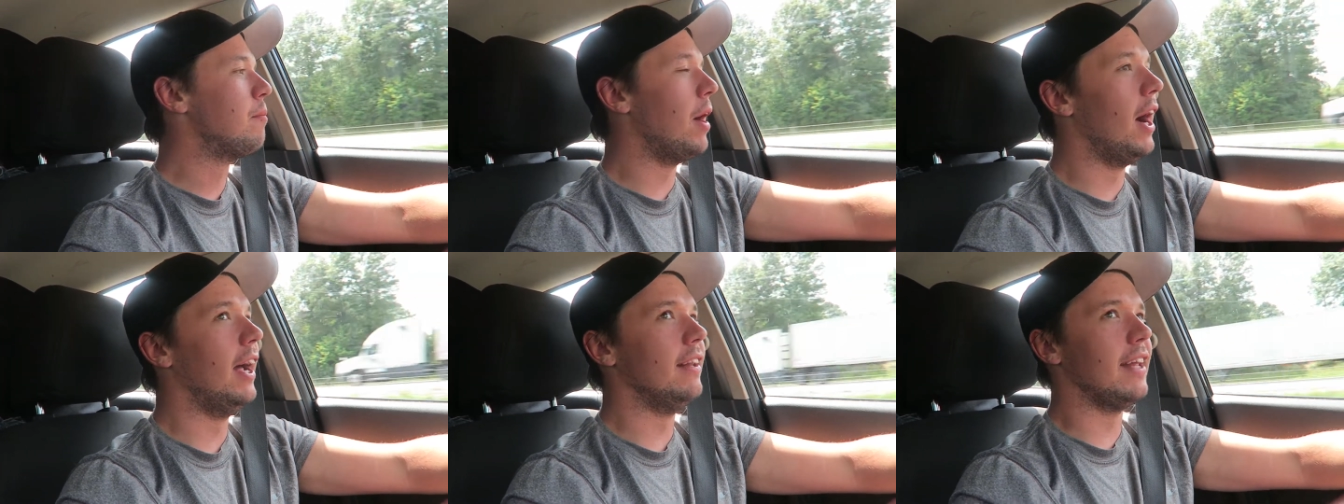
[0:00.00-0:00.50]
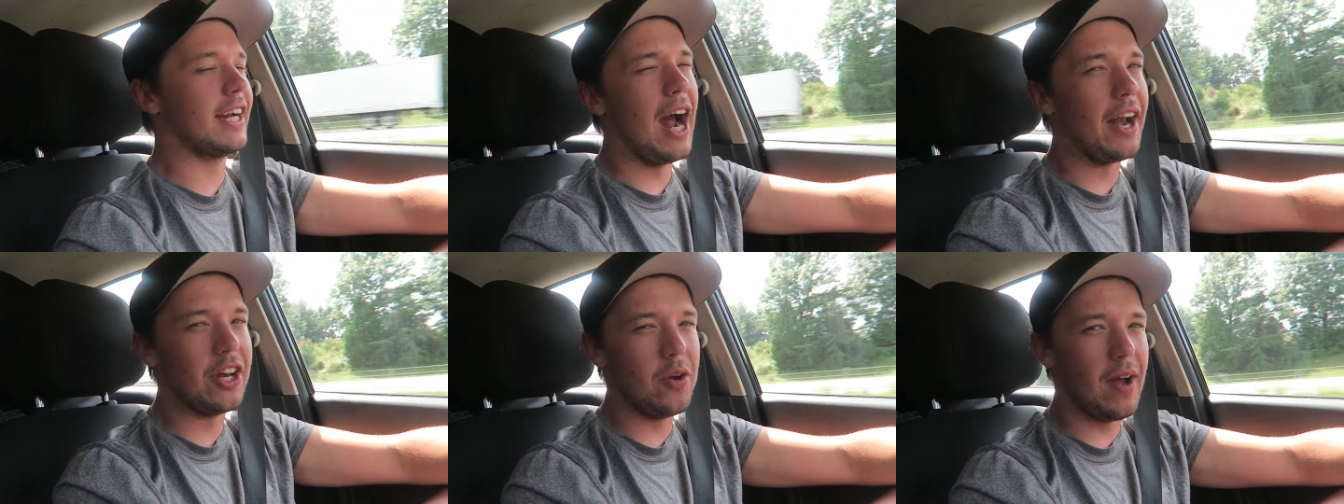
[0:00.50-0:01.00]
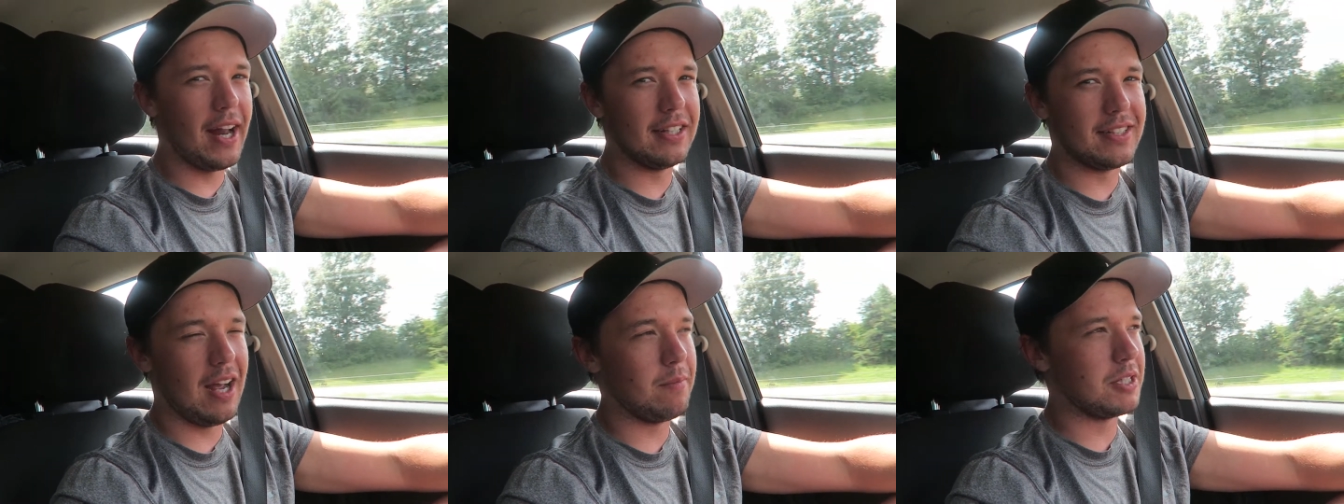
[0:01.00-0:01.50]
But they kinda knew ahead
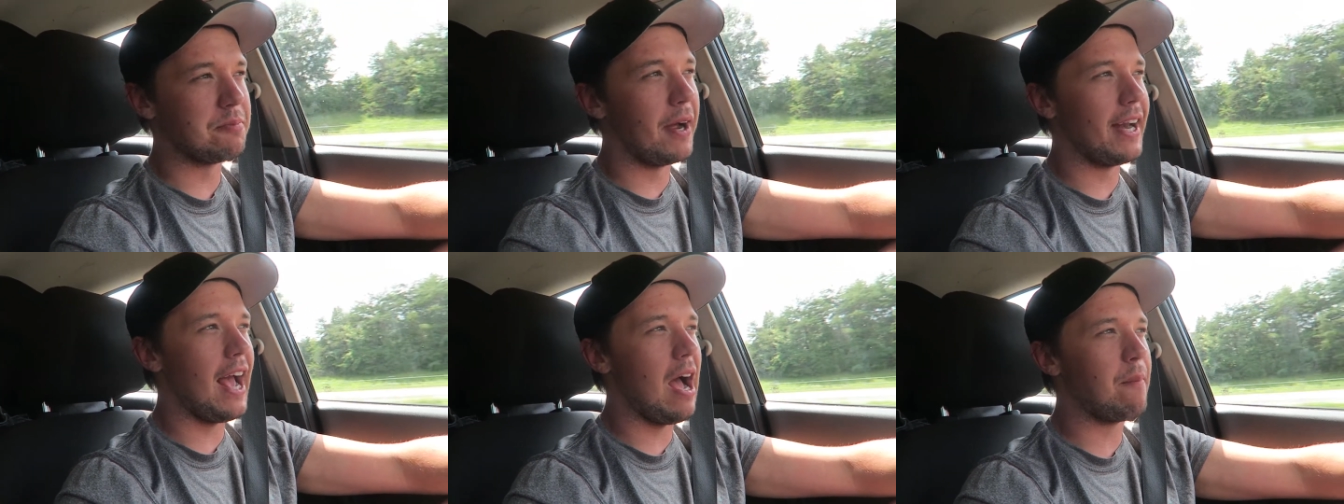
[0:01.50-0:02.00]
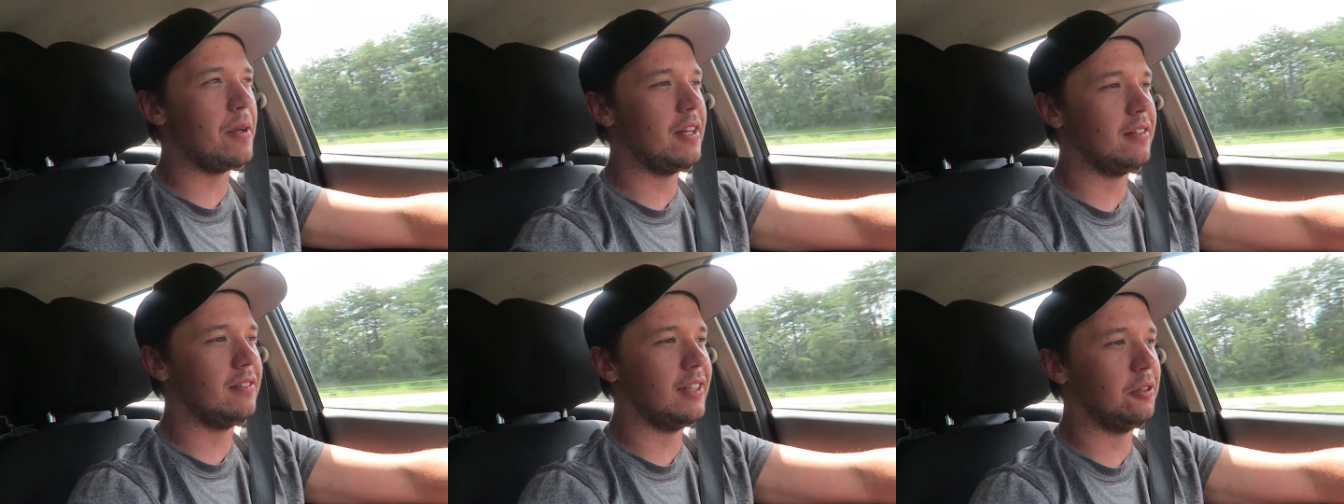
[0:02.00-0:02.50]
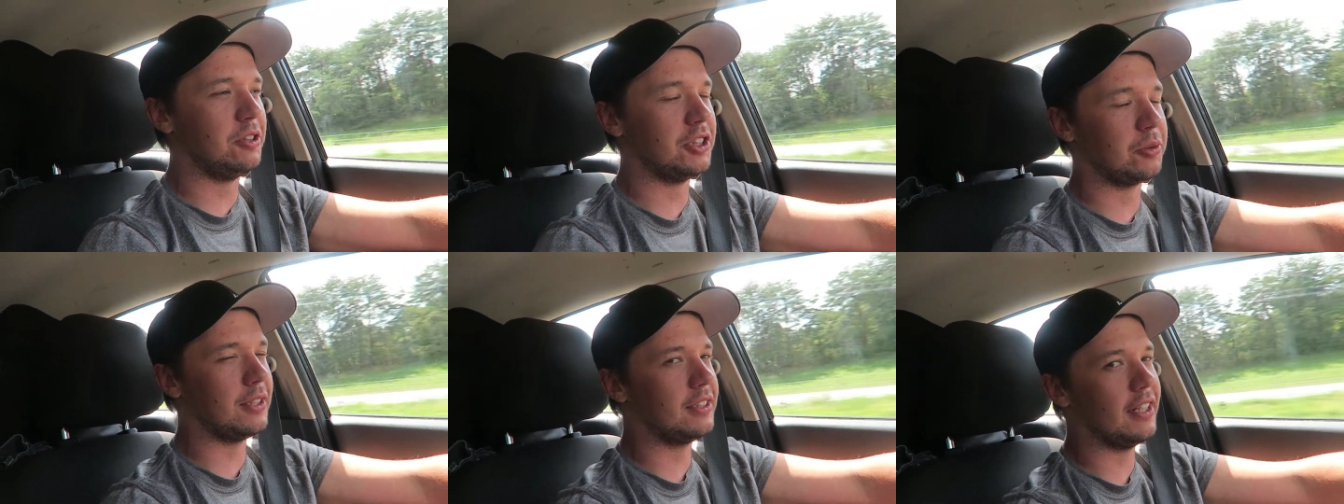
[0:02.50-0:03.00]
of time this might happen. They were
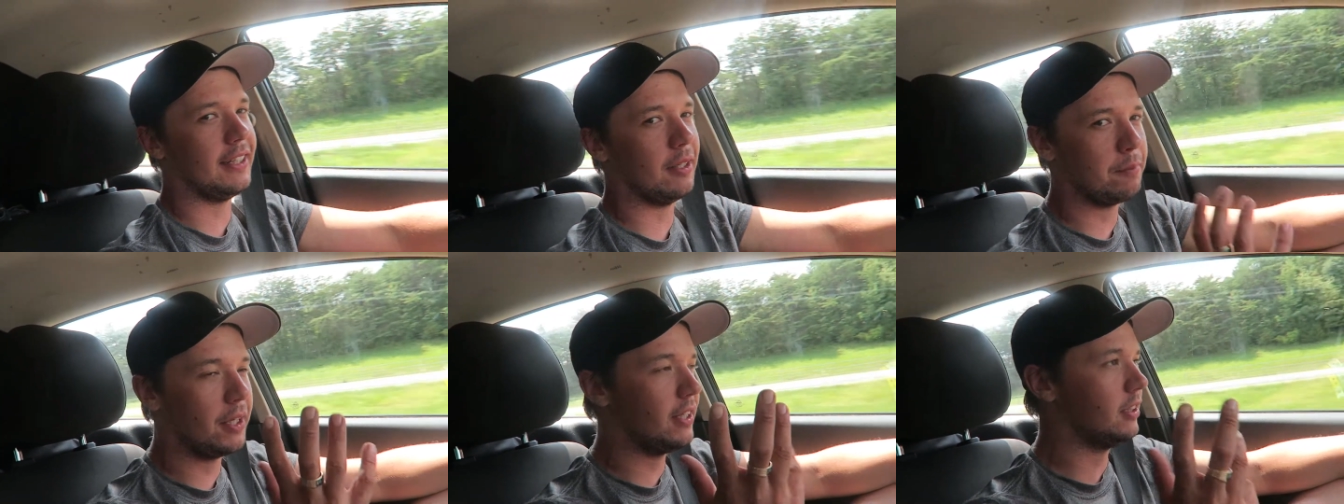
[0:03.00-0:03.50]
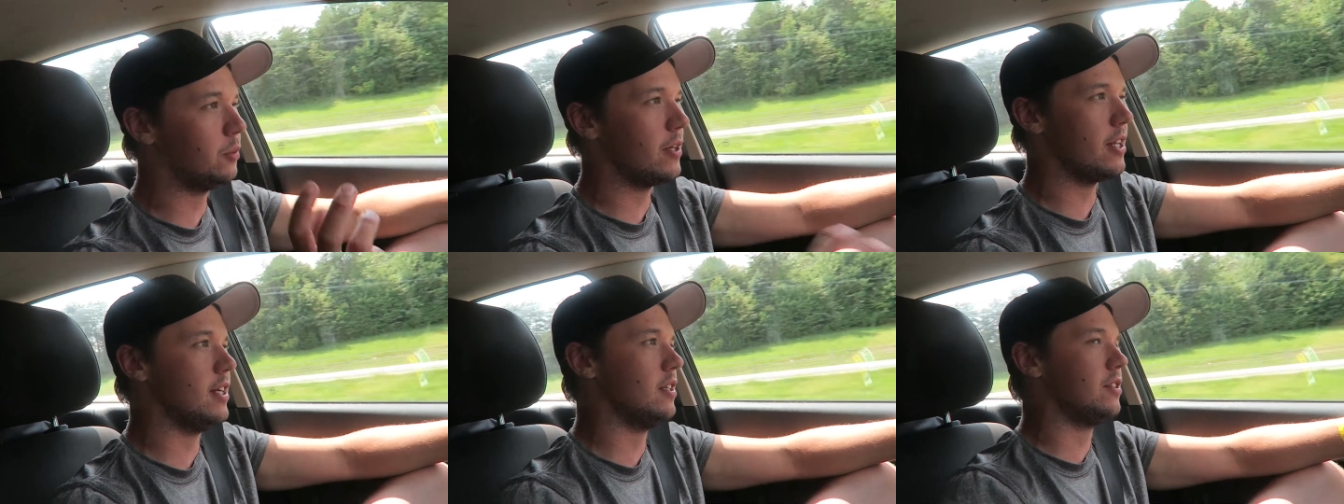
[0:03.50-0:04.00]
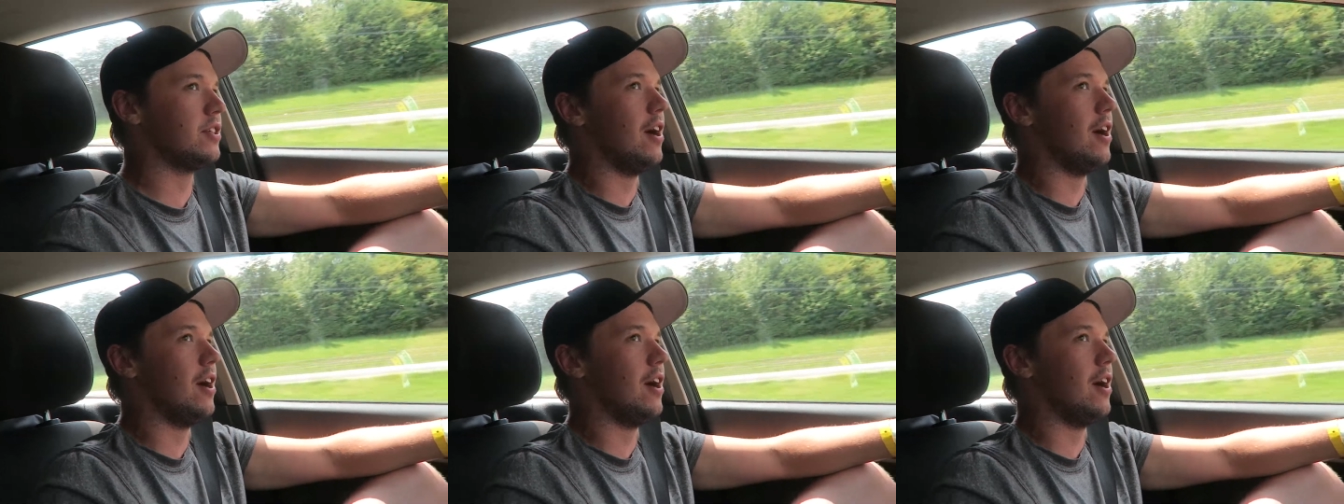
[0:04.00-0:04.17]
just risking it, but it is what it is.